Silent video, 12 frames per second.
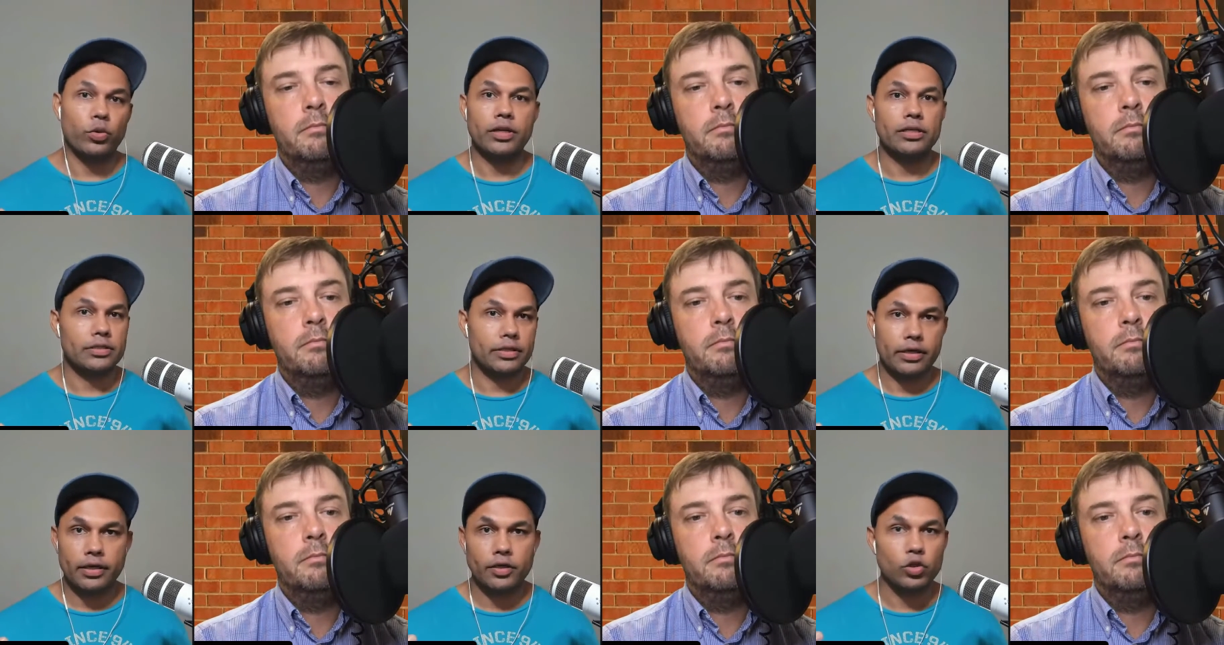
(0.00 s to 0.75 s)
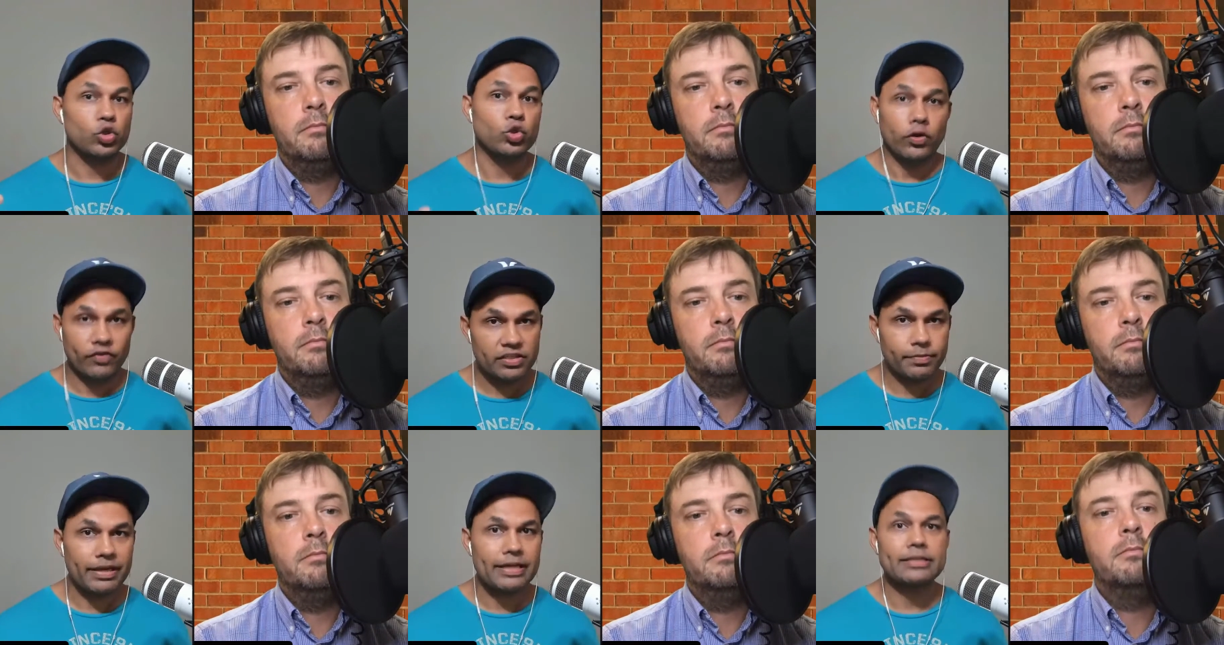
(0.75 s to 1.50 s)
Speaker 1: one is the
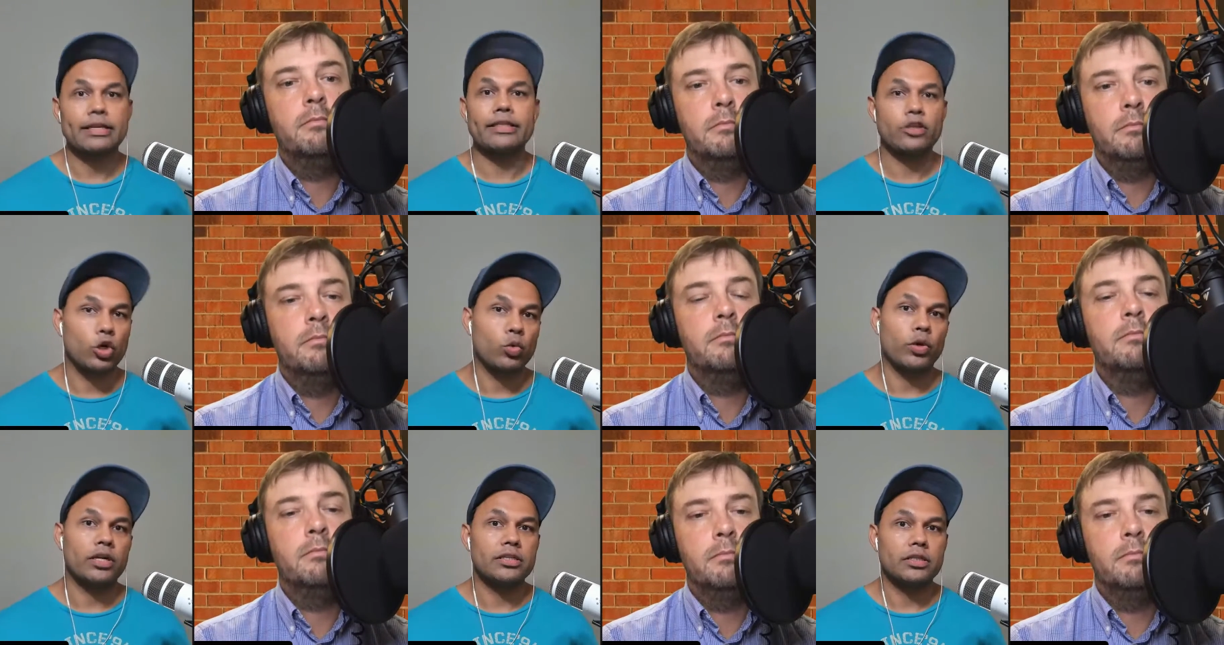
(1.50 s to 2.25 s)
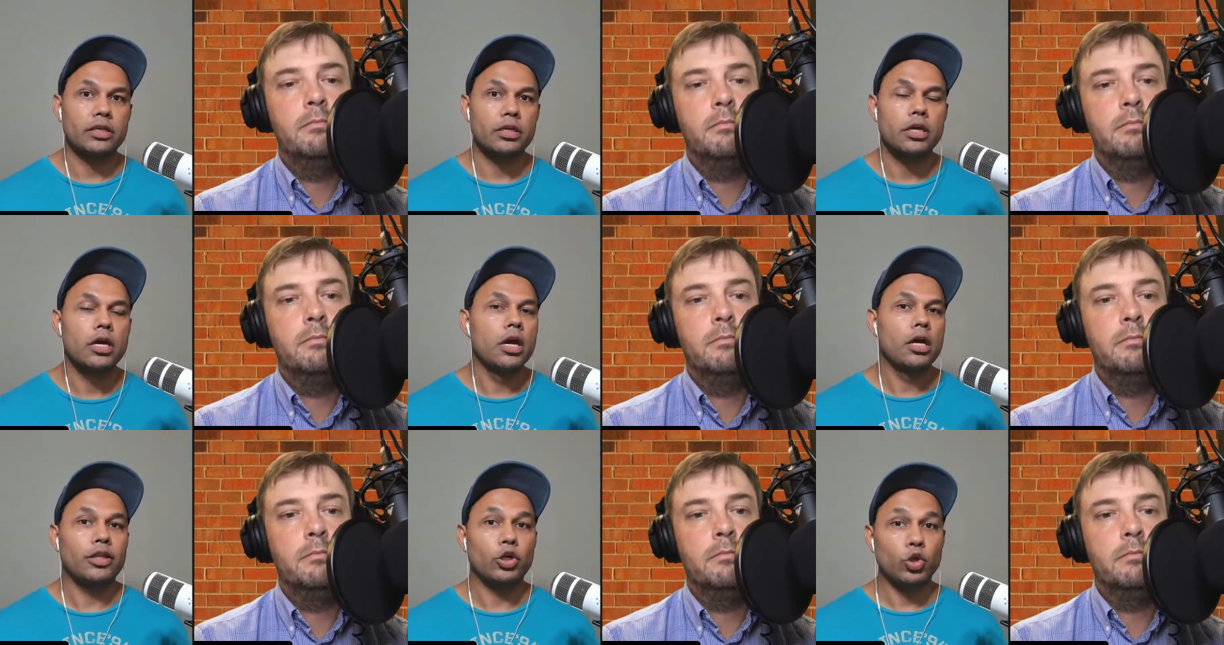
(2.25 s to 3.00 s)
service-based, and third one is the
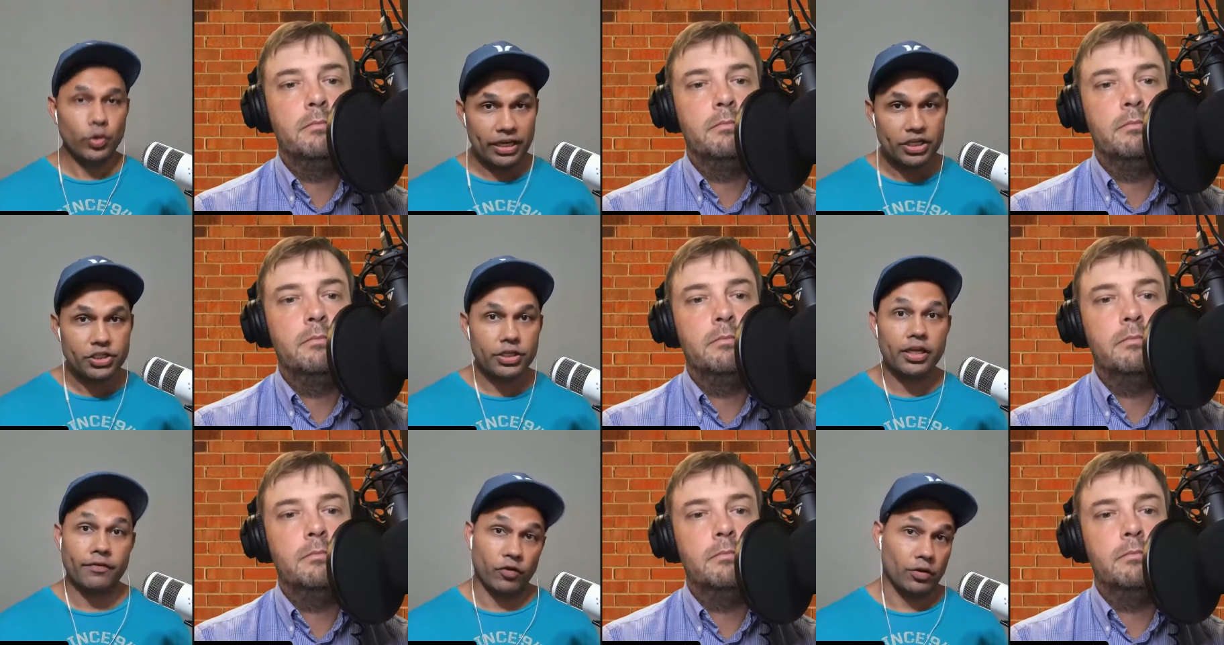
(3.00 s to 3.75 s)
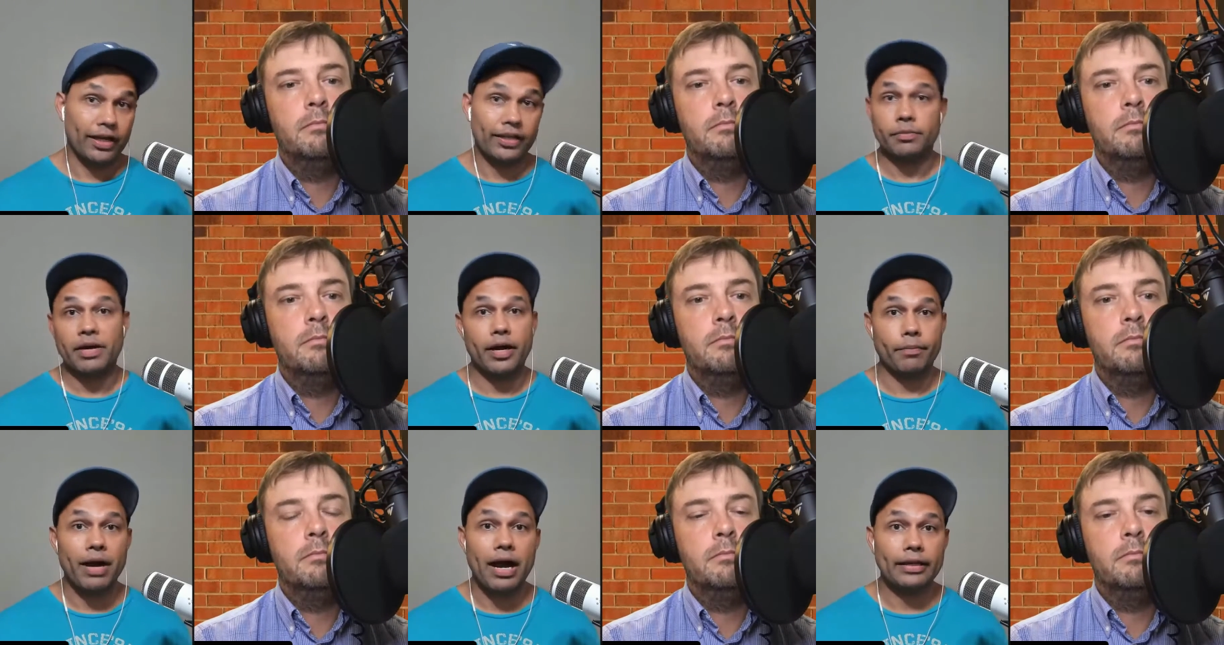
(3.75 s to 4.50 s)
the donation. If you liked
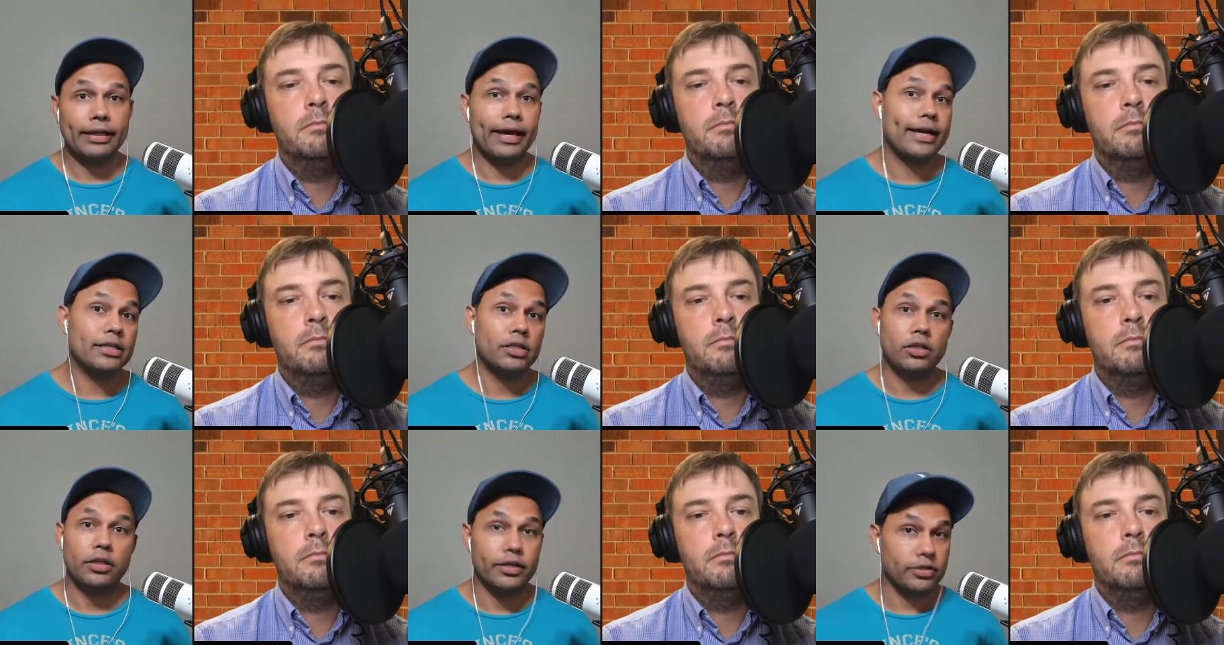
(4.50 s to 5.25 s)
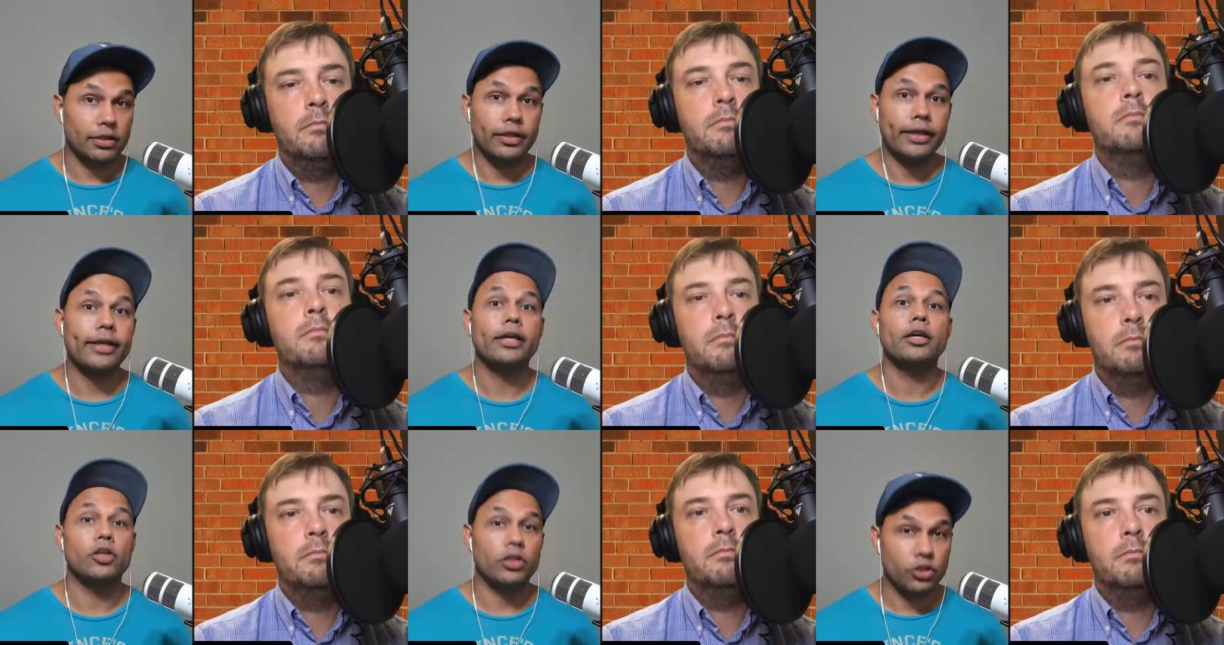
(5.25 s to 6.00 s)
my podcast, here's a
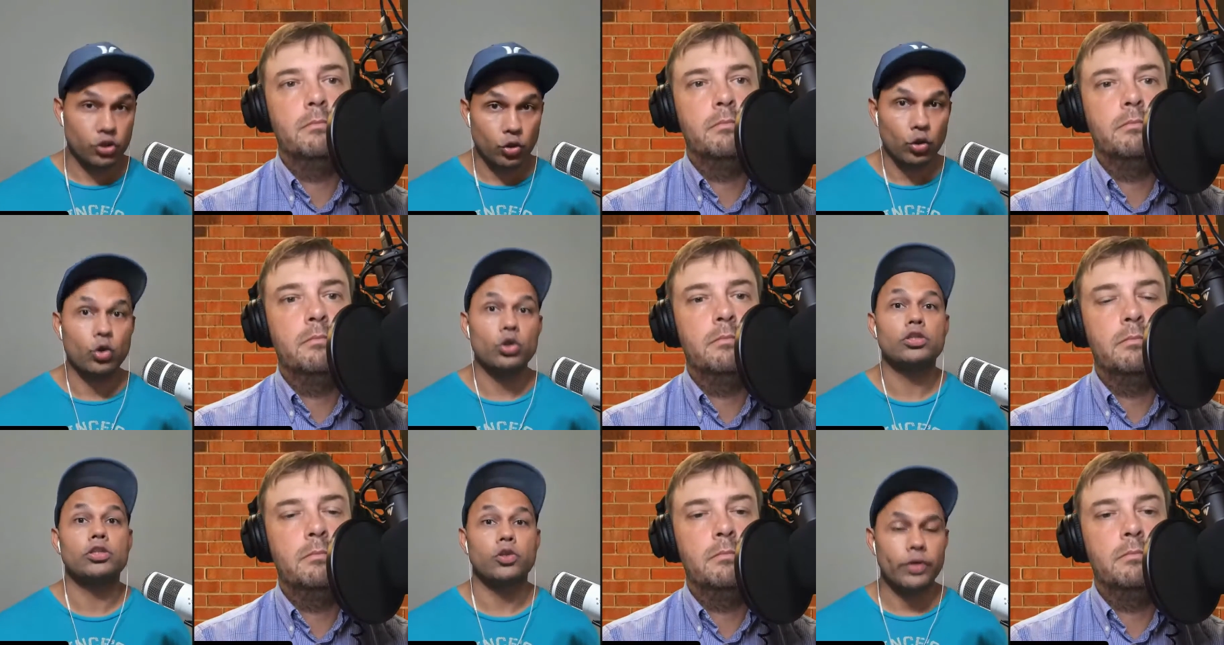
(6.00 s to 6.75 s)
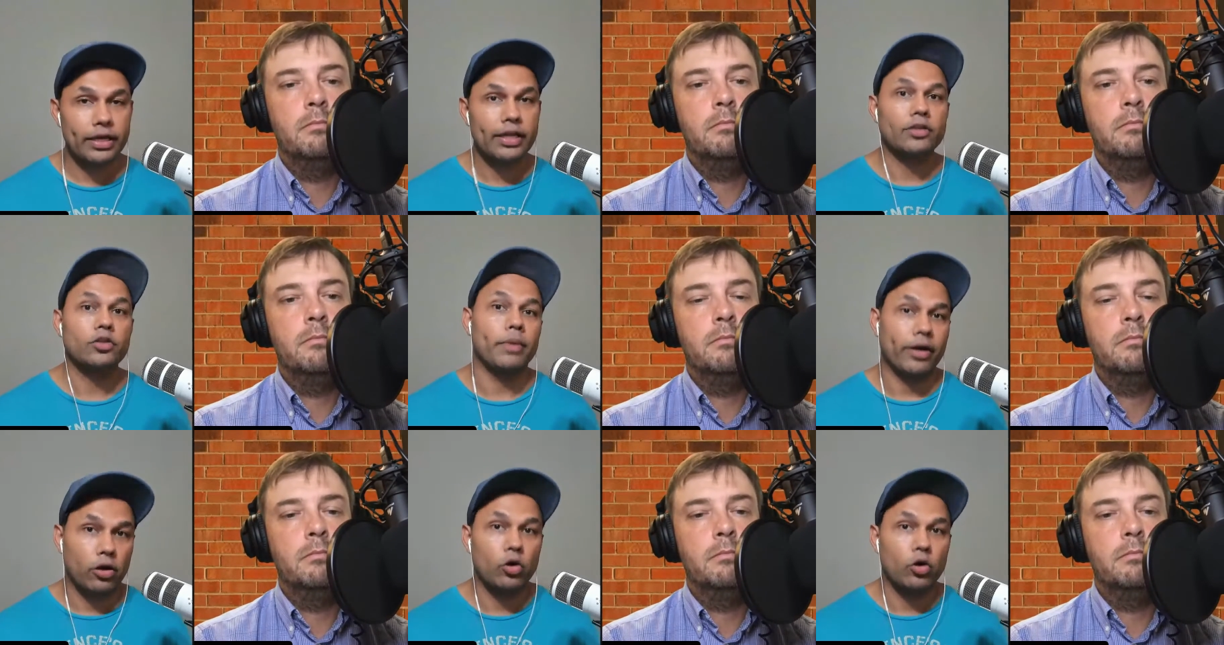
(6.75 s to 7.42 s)
link in the show notes. Donate it to my